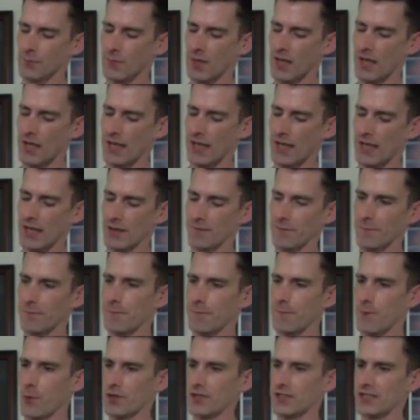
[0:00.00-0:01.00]
and
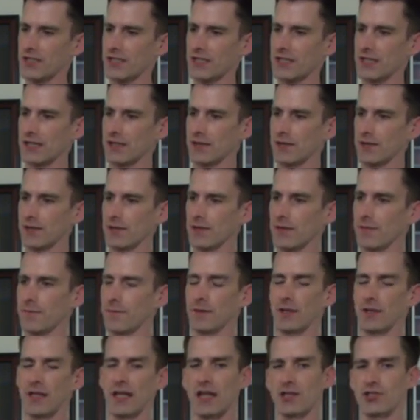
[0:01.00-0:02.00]
14
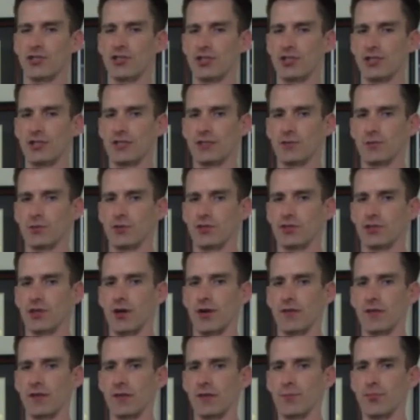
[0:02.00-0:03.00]
phalanges, which
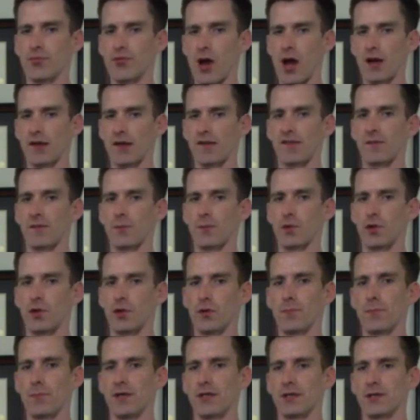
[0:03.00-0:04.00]
are the
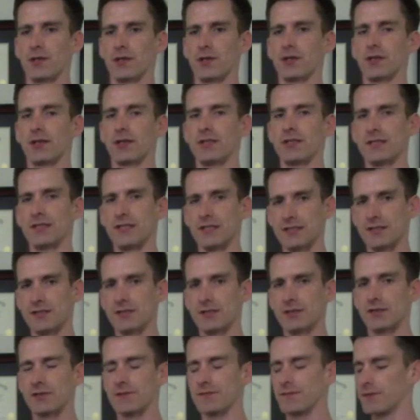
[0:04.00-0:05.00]
proximal, middle, and
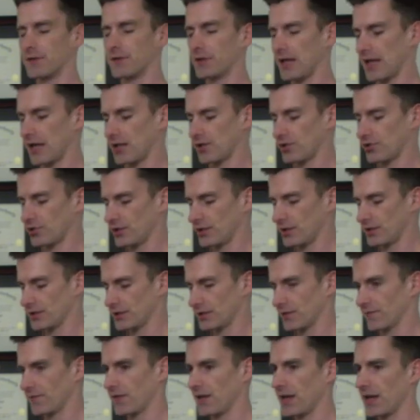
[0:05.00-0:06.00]
distal phalanges
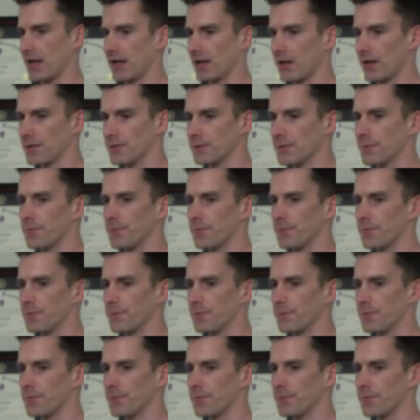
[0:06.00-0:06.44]
of the hand.